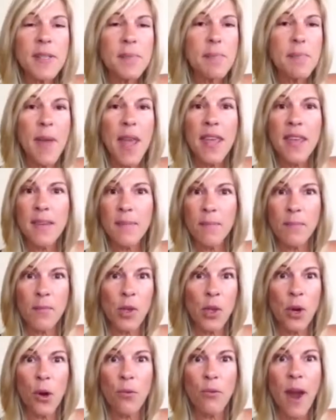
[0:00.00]

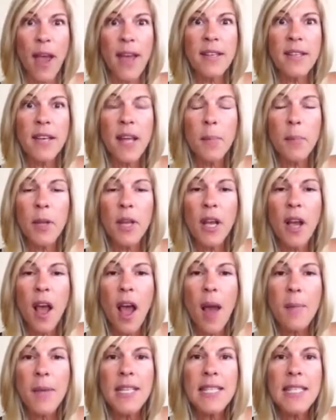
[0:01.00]
Write it up in the
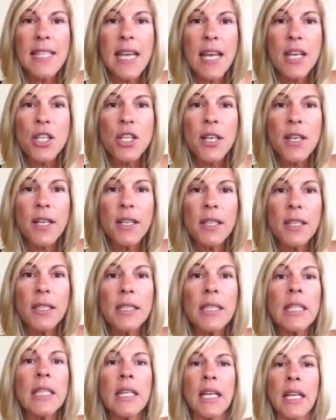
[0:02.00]
comments
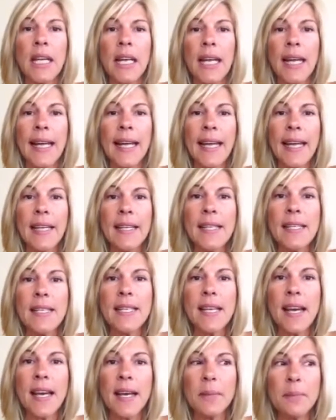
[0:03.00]
section. And
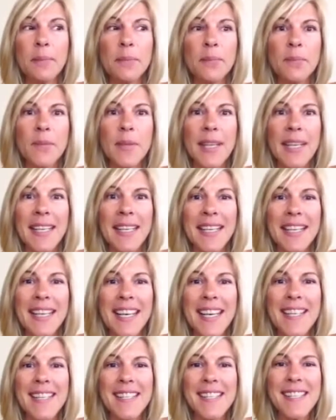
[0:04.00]

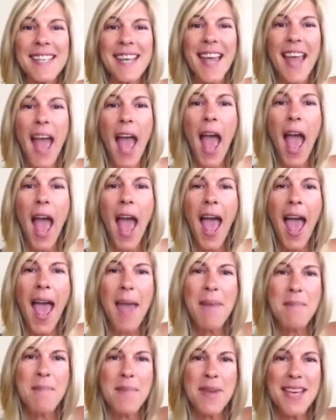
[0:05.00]
it's hi,
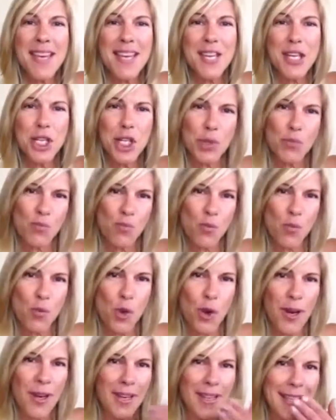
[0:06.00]
Mish,
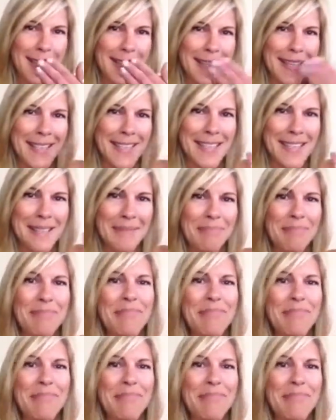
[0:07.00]
mwah, Linda.